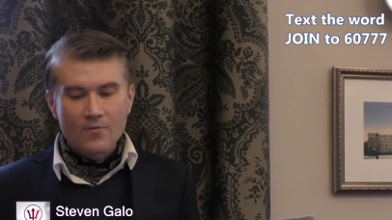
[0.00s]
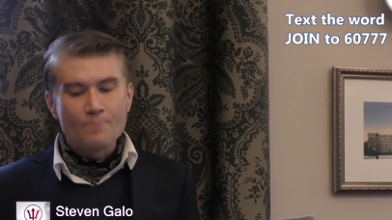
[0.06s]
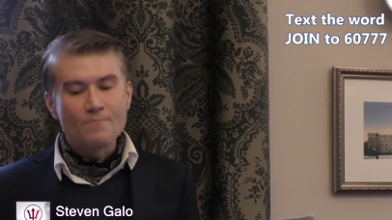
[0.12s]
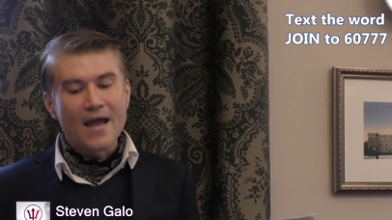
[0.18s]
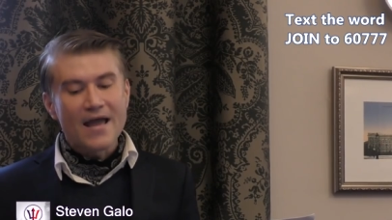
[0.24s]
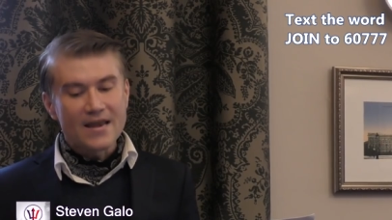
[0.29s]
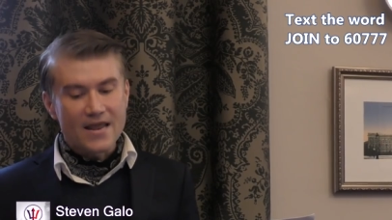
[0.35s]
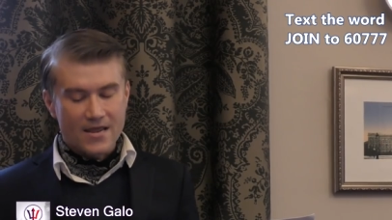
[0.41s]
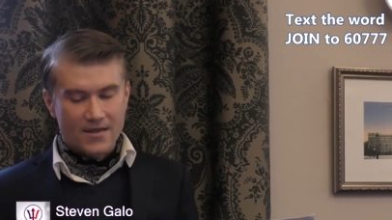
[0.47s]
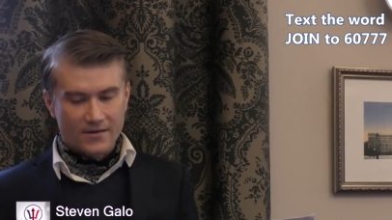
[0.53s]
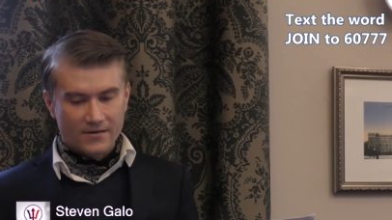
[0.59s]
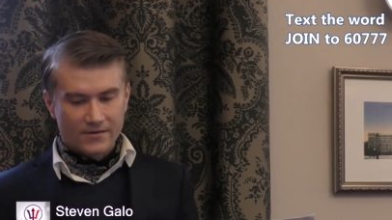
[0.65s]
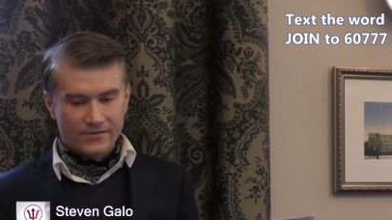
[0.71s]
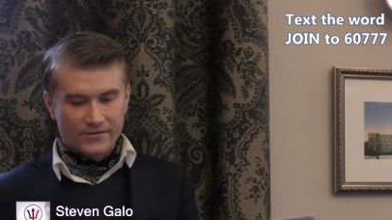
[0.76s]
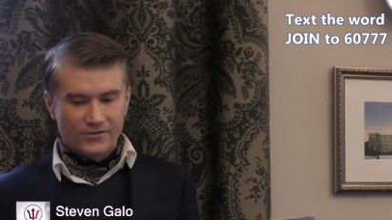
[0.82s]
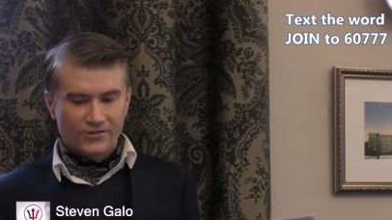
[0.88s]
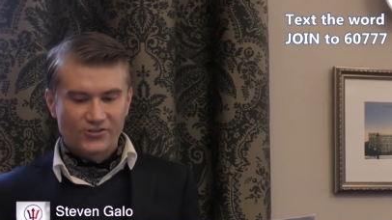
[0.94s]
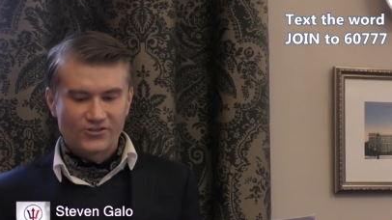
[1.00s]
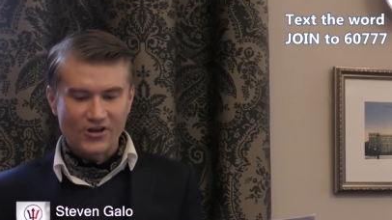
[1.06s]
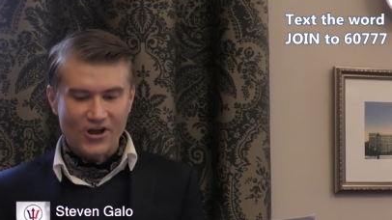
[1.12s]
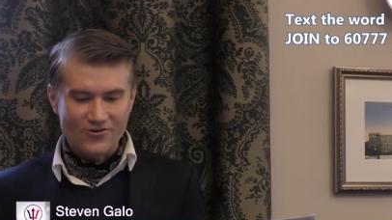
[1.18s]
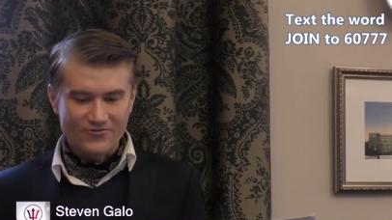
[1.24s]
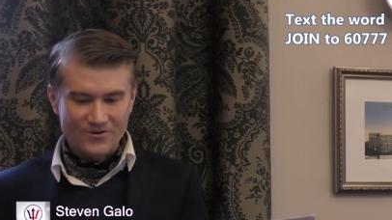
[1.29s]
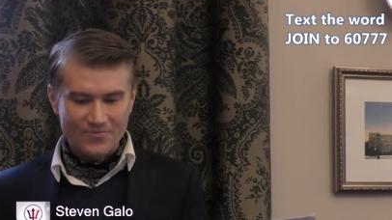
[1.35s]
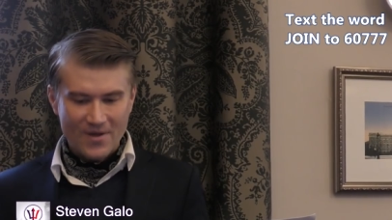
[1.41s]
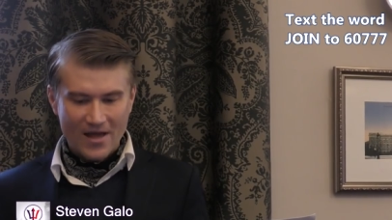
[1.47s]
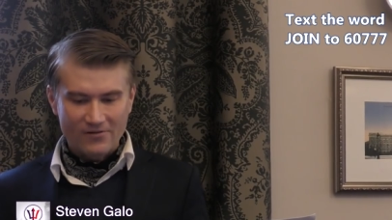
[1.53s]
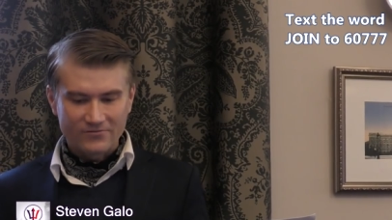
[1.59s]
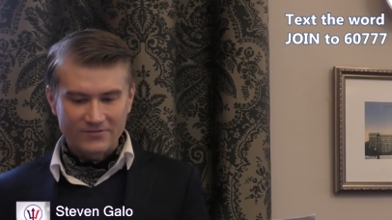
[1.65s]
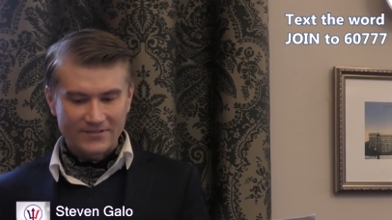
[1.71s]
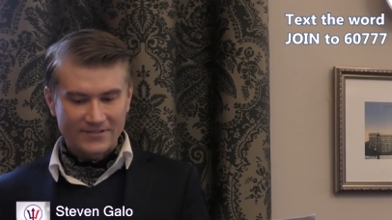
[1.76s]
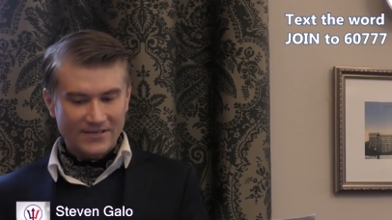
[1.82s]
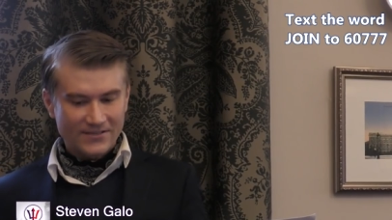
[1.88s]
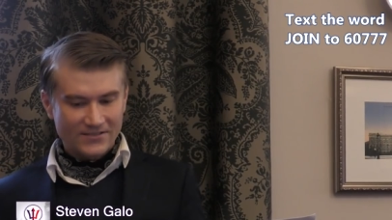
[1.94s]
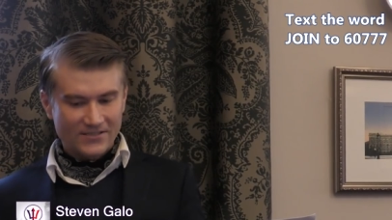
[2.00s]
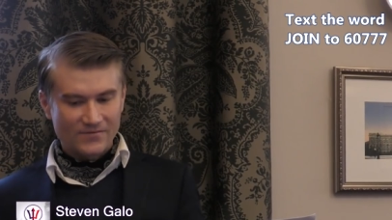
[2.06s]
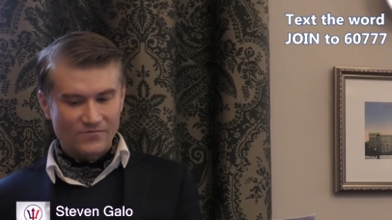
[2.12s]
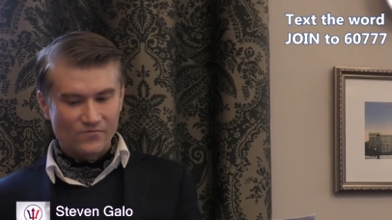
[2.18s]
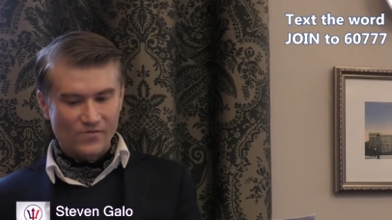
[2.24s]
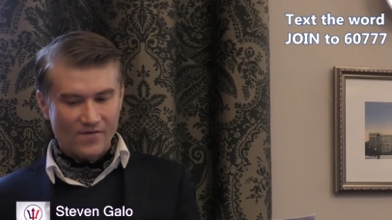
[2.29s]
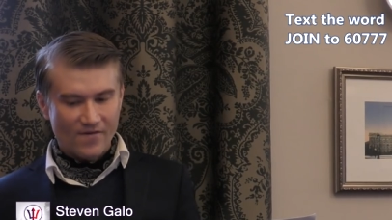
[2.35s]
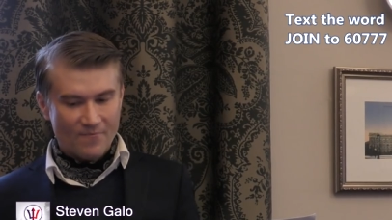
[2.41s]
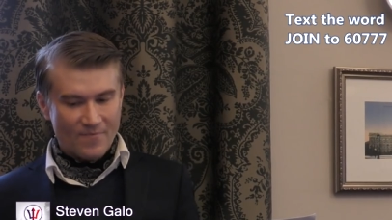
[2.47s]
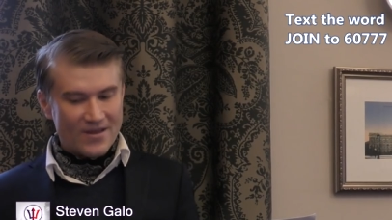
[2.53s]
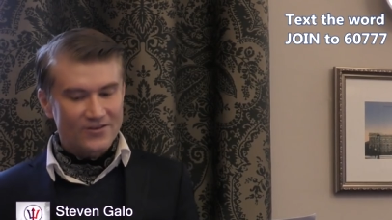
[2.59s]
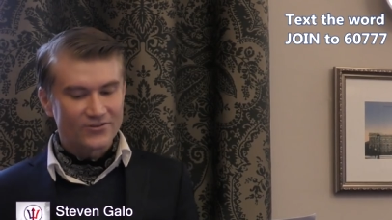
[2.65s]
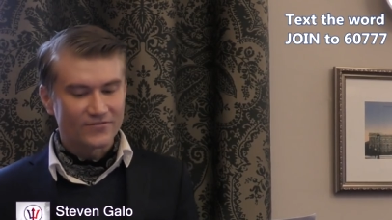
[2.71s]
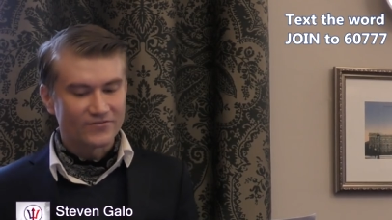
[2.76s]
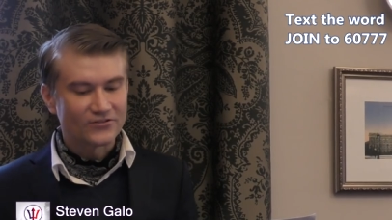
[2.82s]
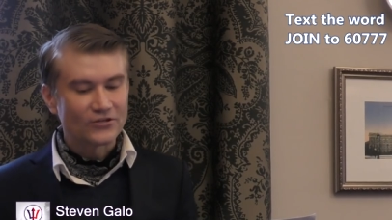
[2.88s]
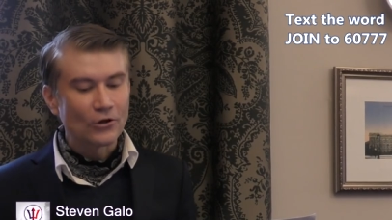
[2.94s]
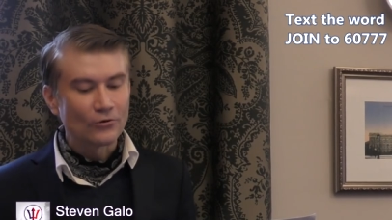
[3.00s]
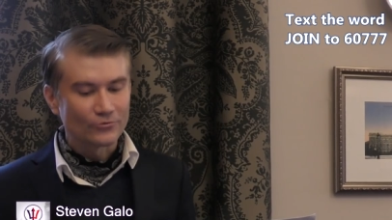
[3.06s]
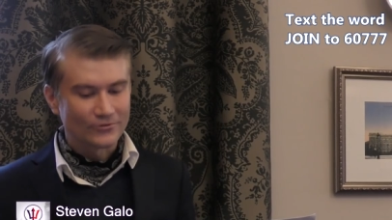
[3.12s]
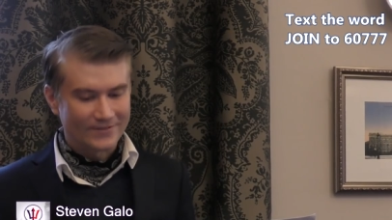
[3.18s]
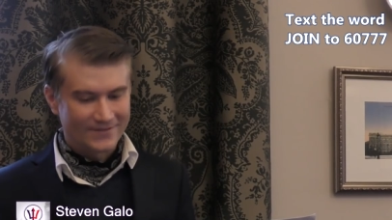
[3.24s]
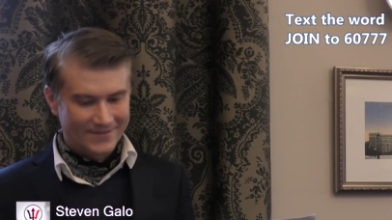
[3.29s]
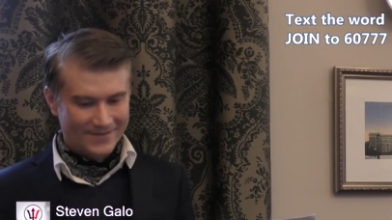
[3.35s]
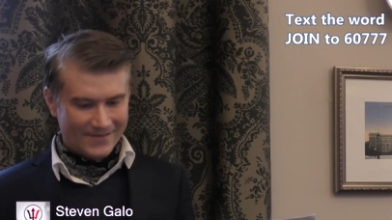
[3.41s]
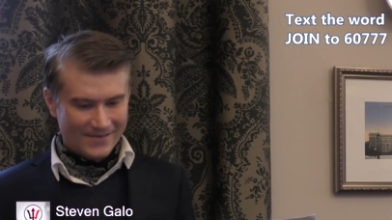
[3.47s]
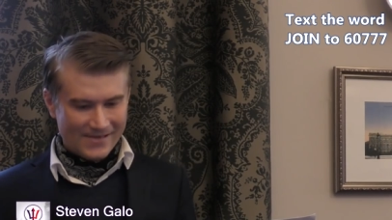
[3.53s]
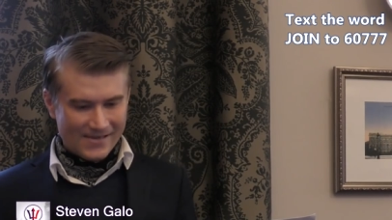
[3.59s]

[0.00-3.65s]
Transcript: Many joked about the system with a pinch of salt,